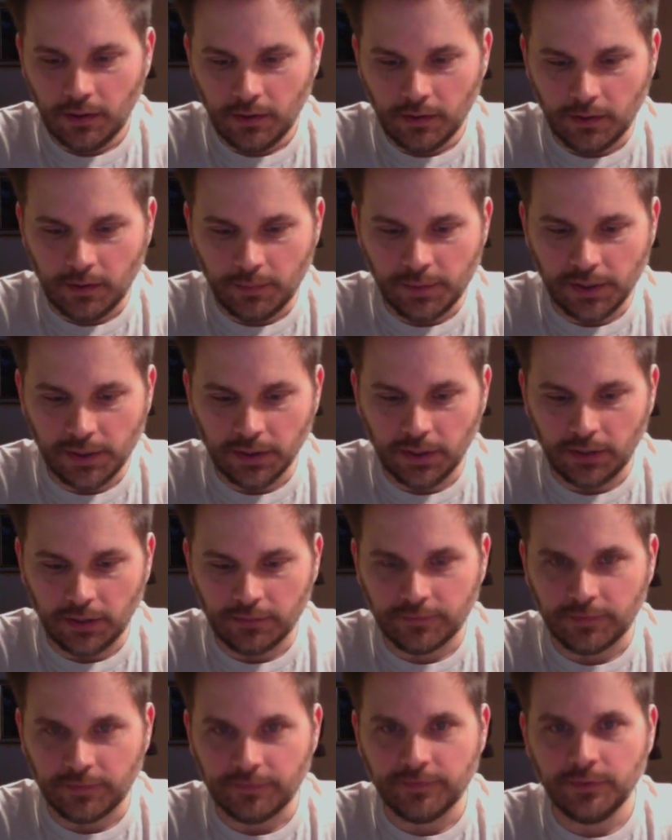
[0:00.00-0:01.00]

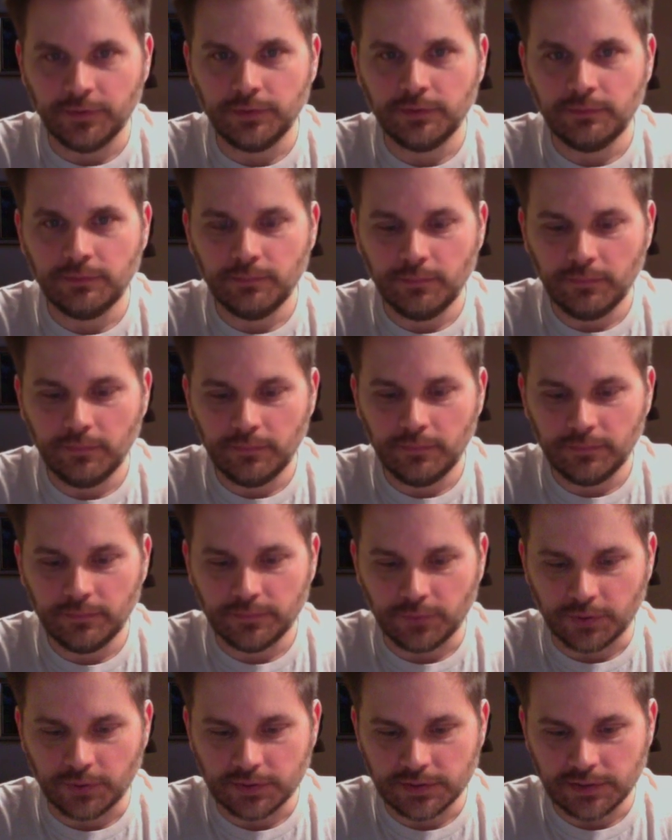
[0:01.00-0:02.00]
appealing for food
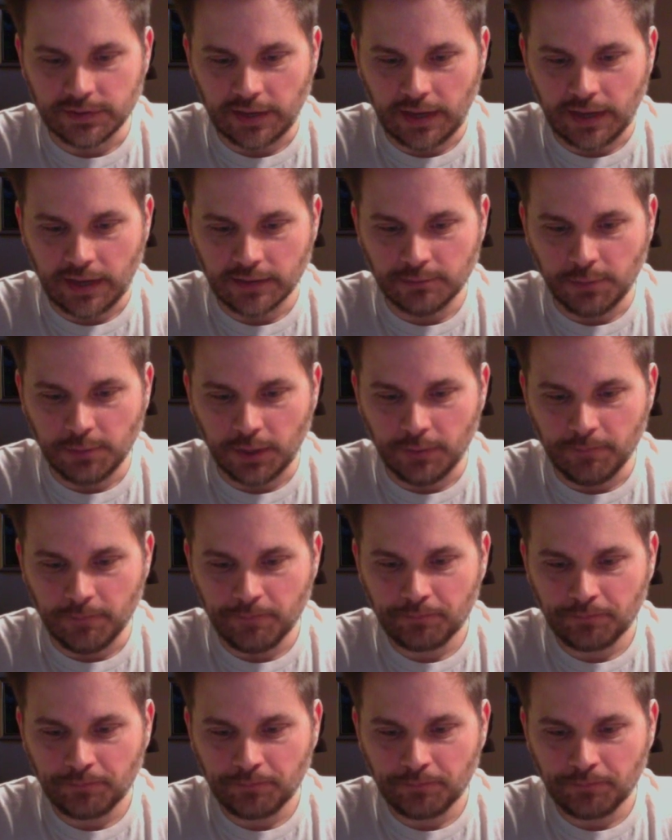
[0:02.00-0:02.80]
sources, I guess. But